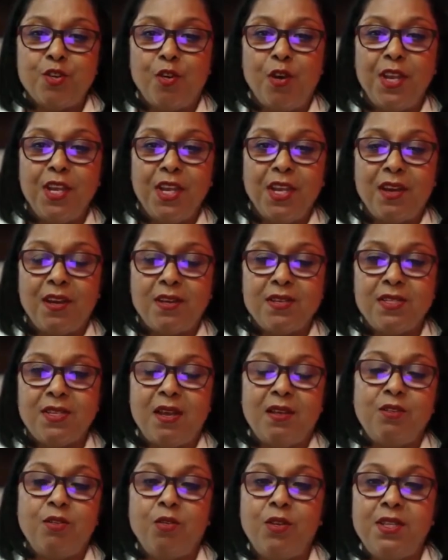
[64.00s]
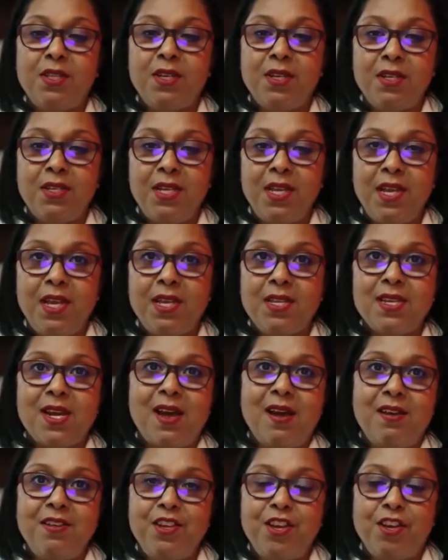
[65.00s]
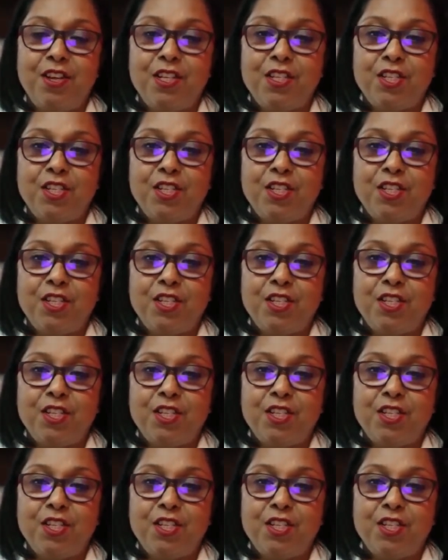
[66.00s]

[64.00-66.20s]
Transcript: you for joining us at our 38th